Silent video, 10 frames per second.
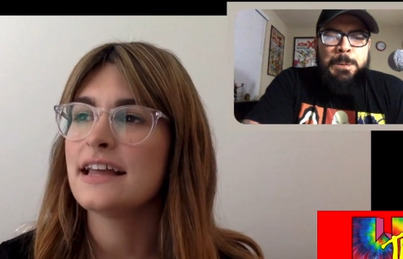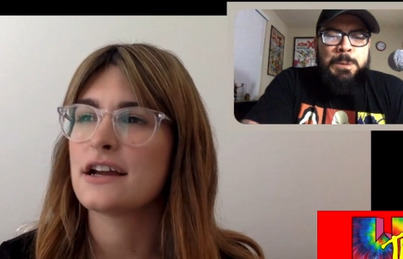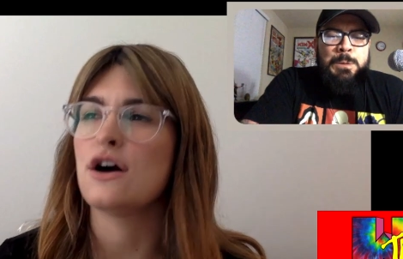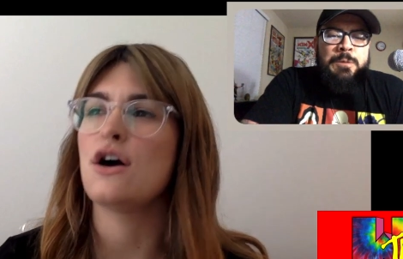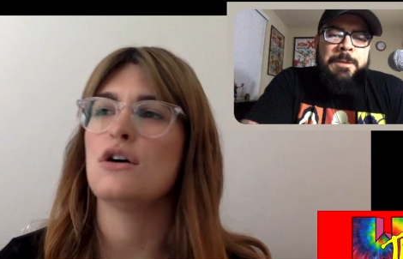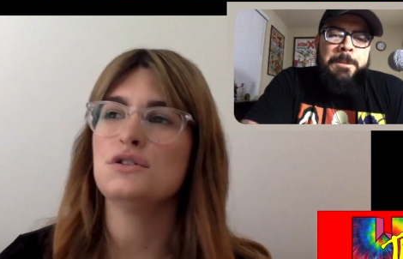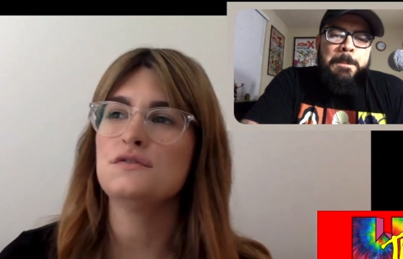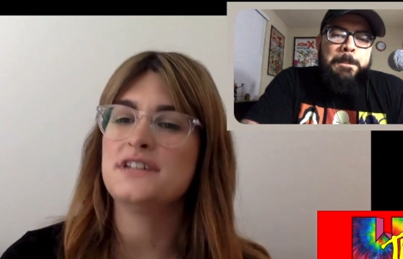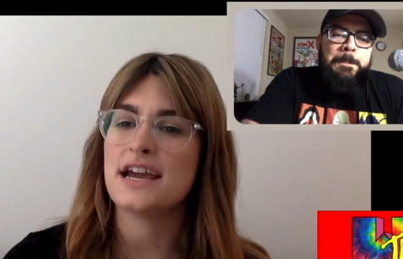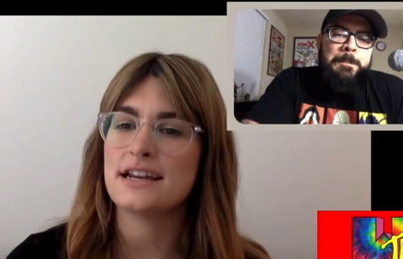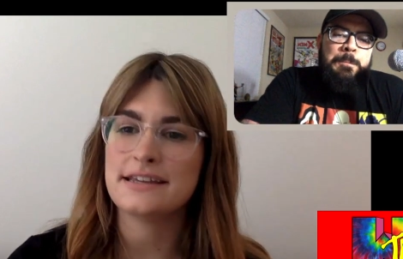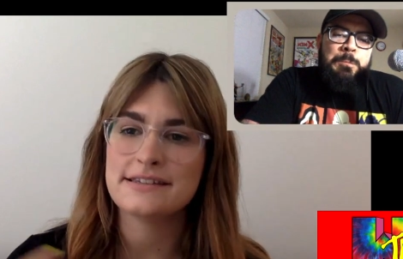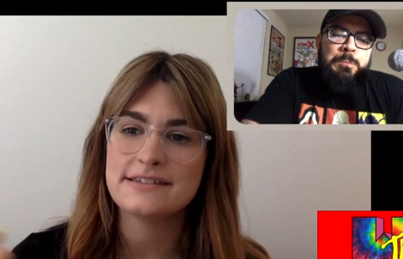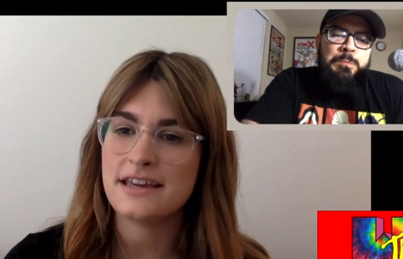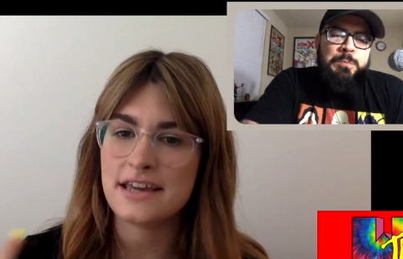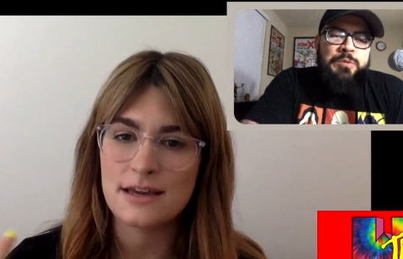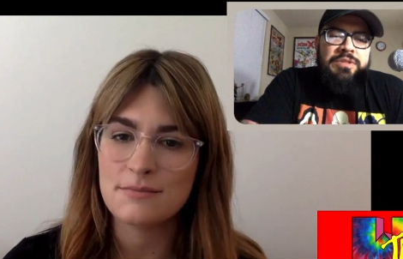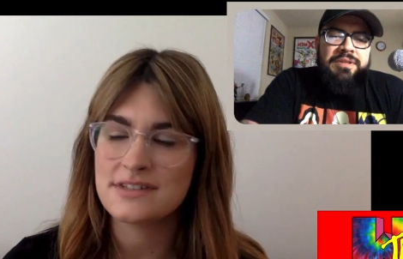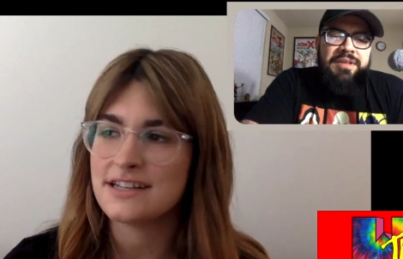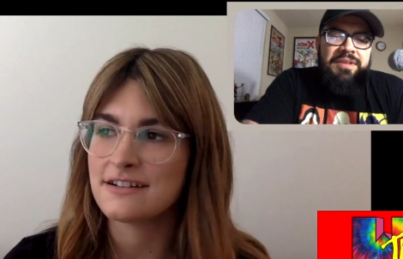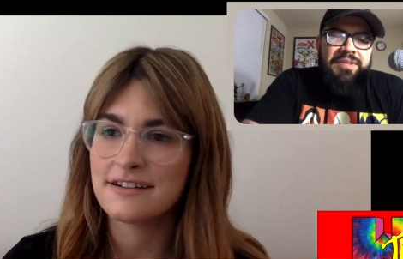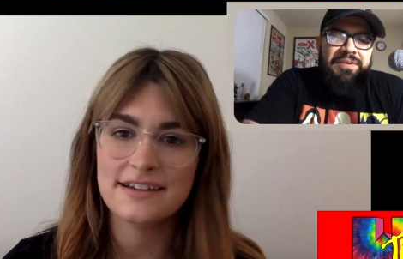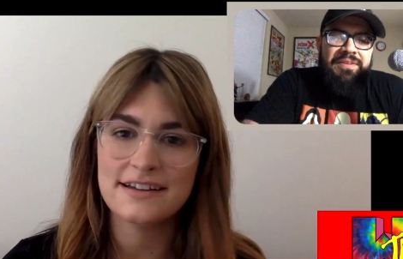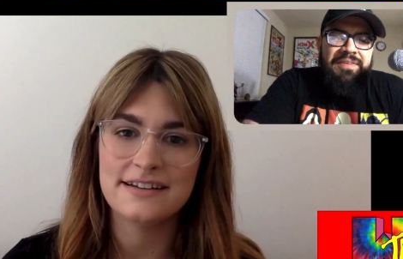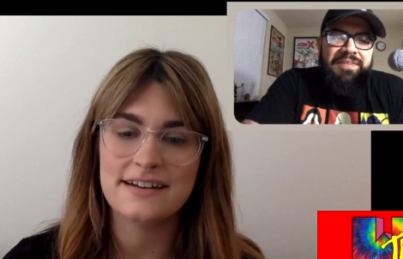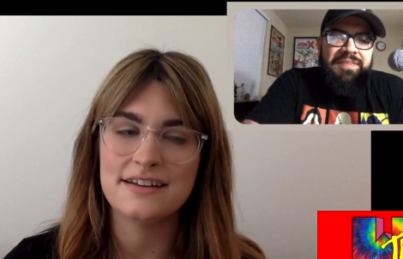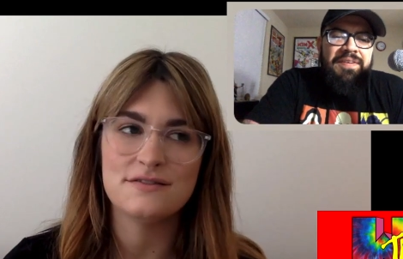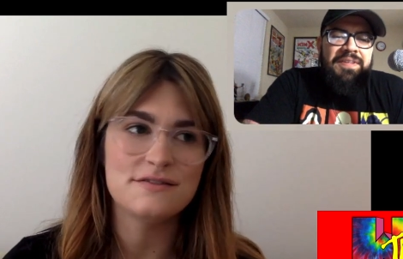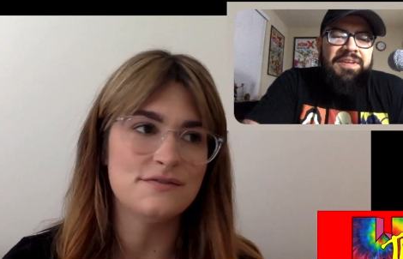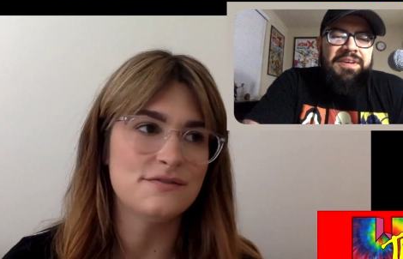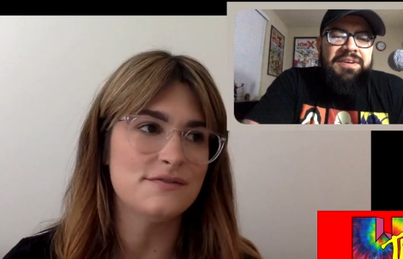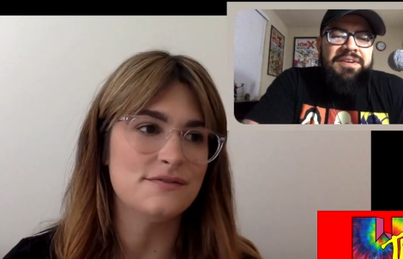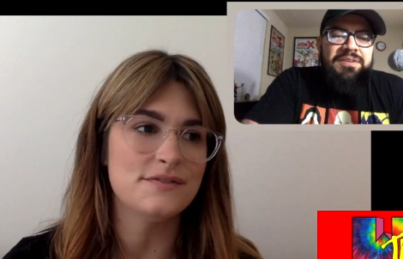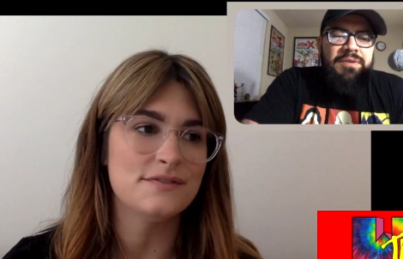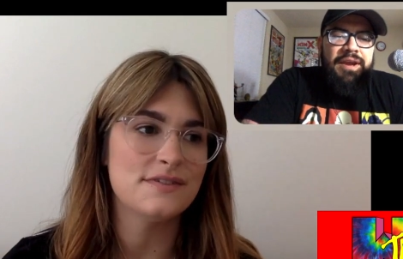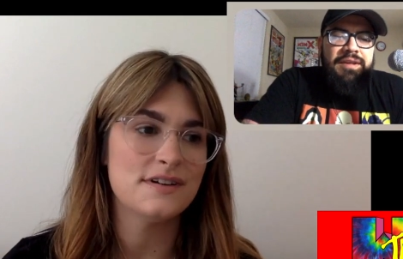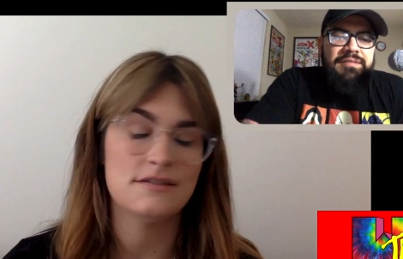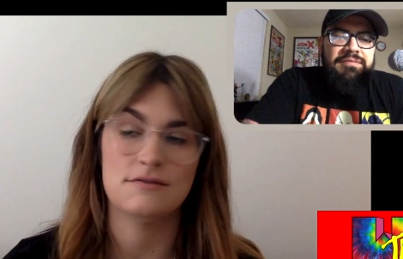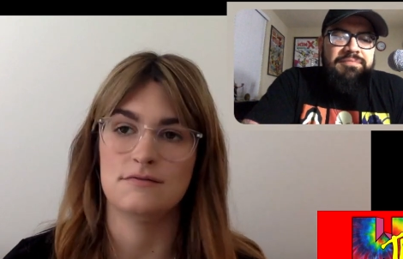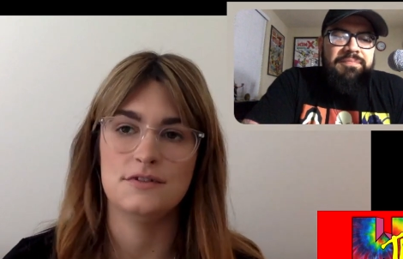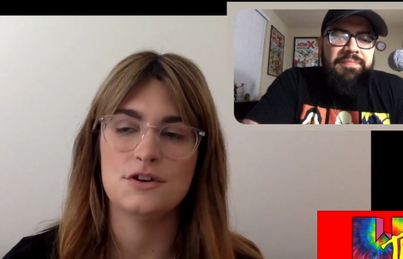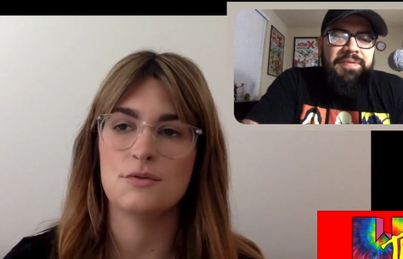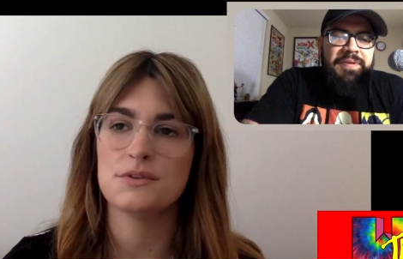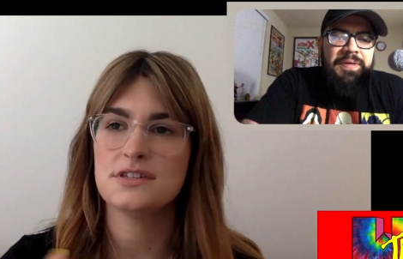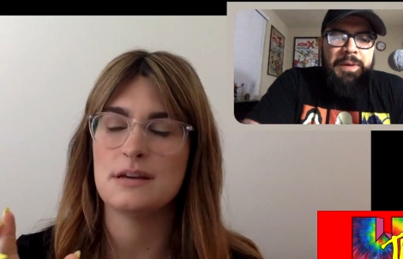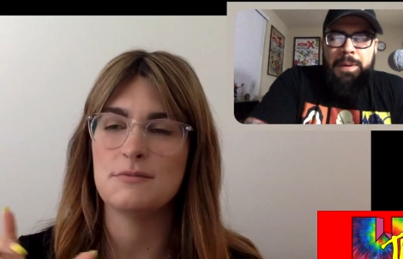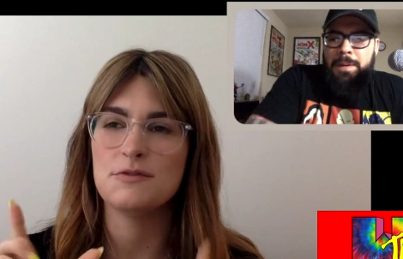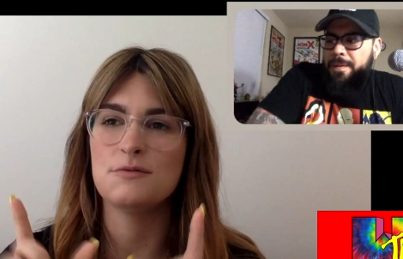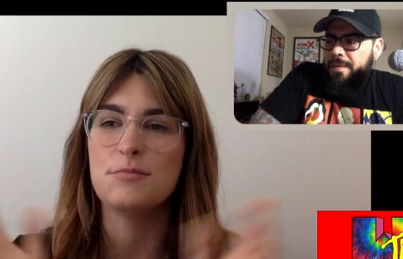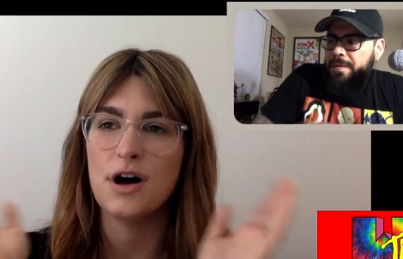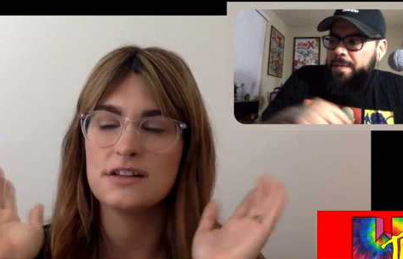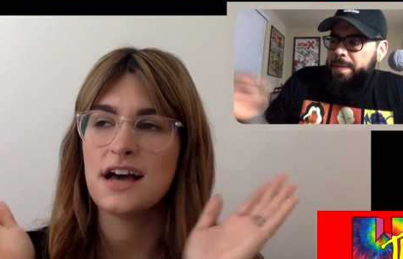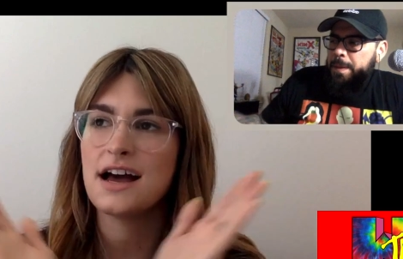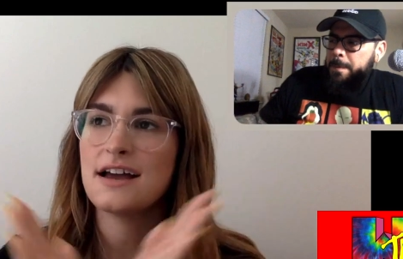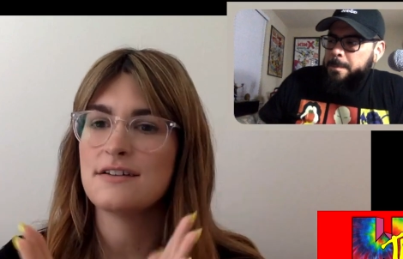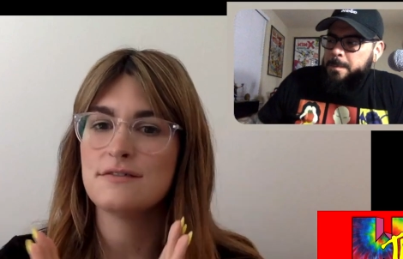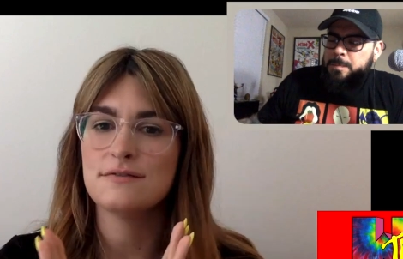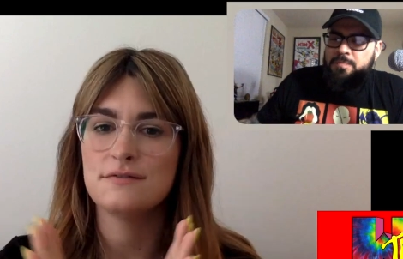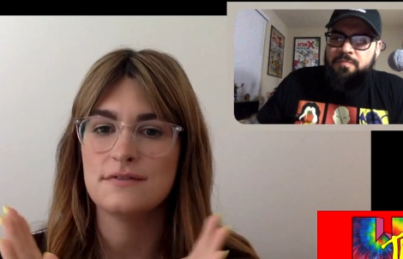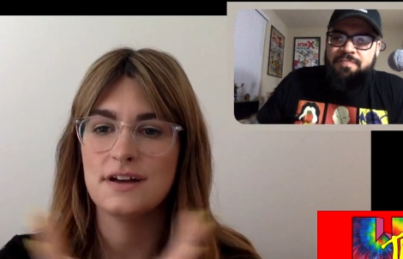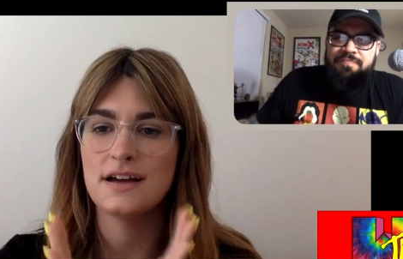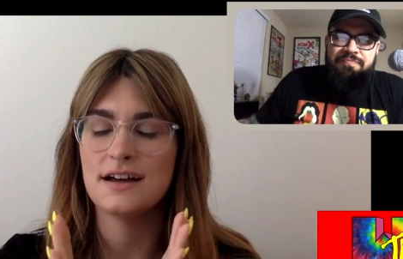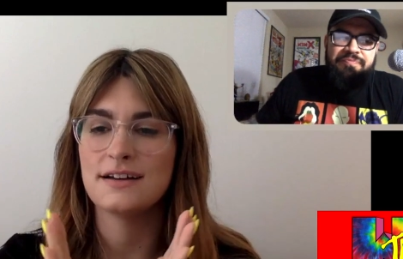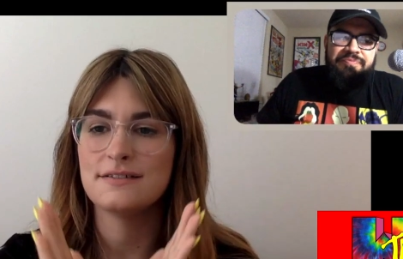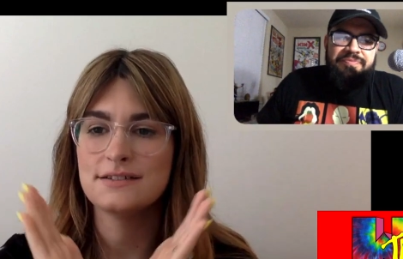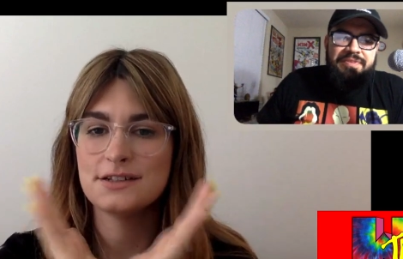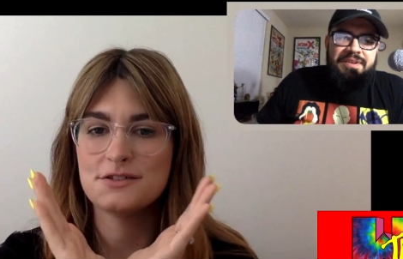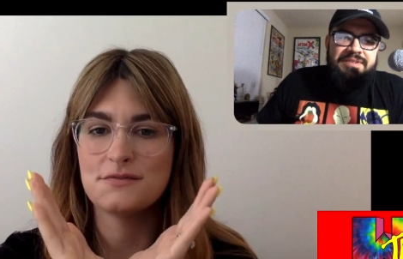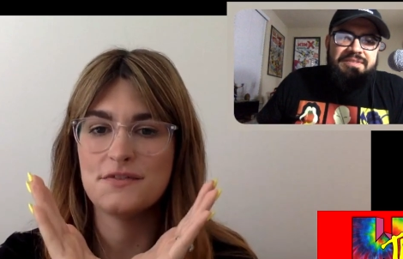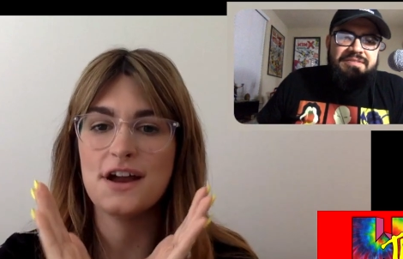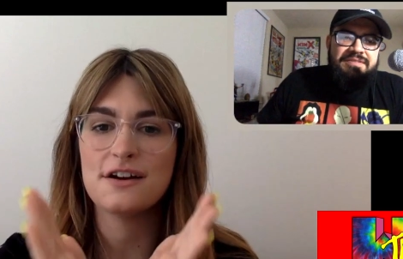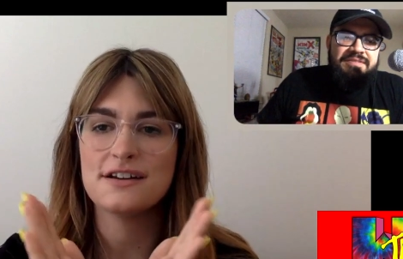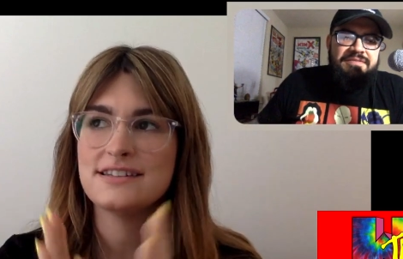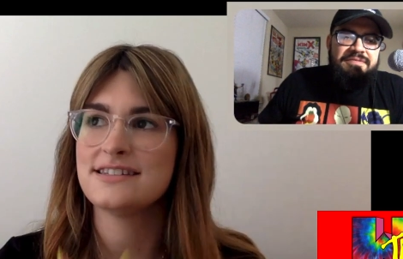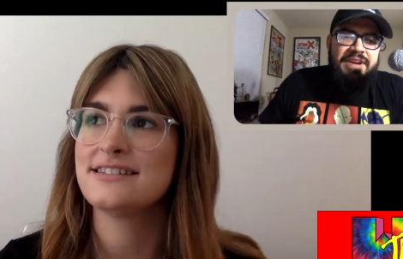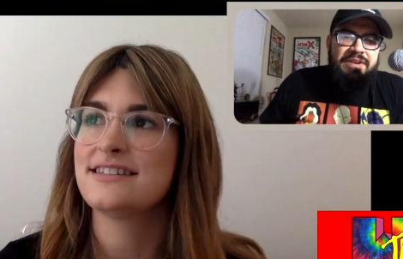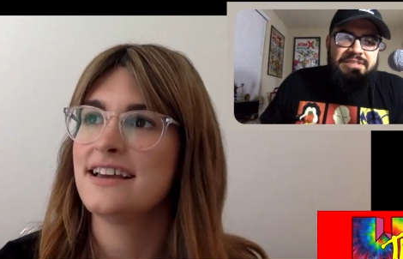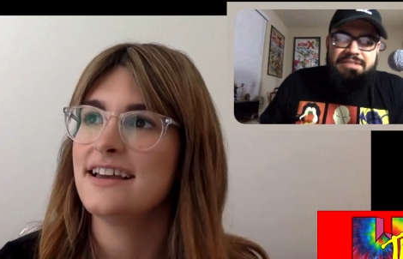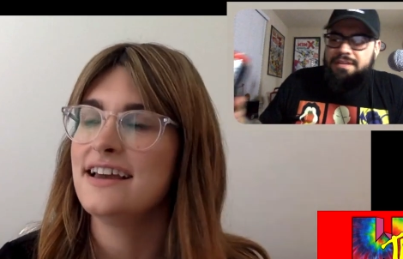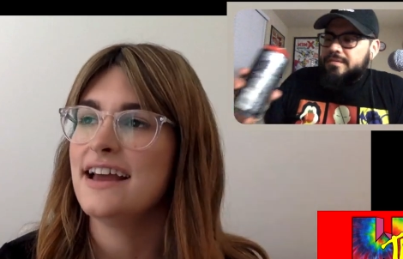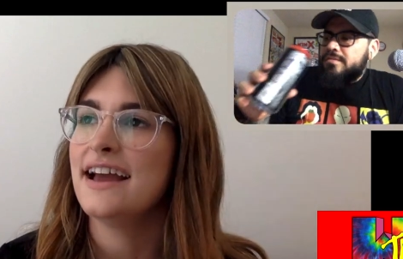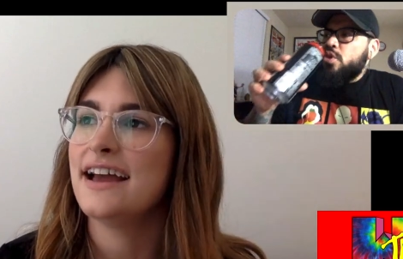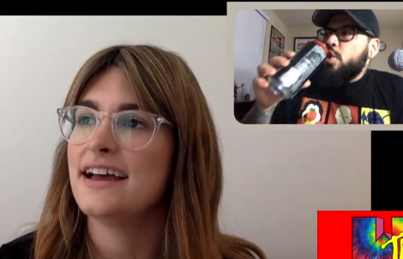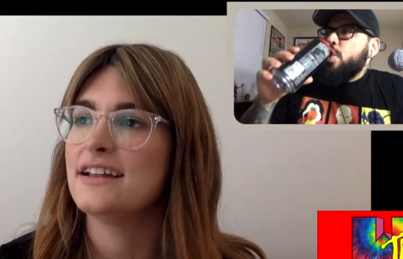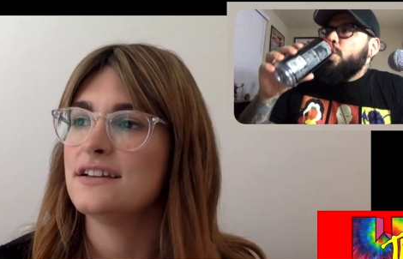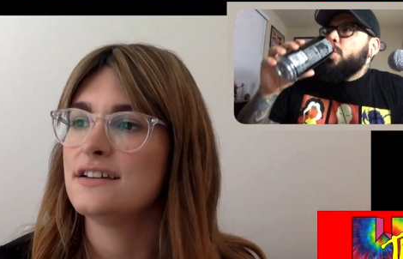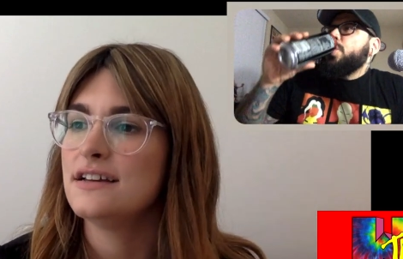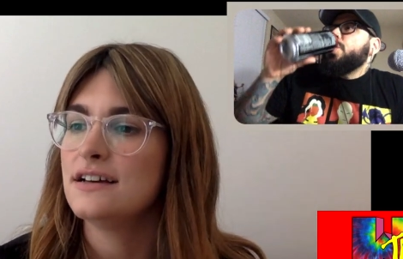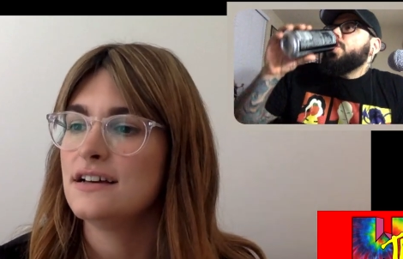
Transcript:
Speaker 1: like all of Dany's team, Tyrion and right, you know, what's his name, bald guy, uh, there's Varys, mm, Varys, yeah, and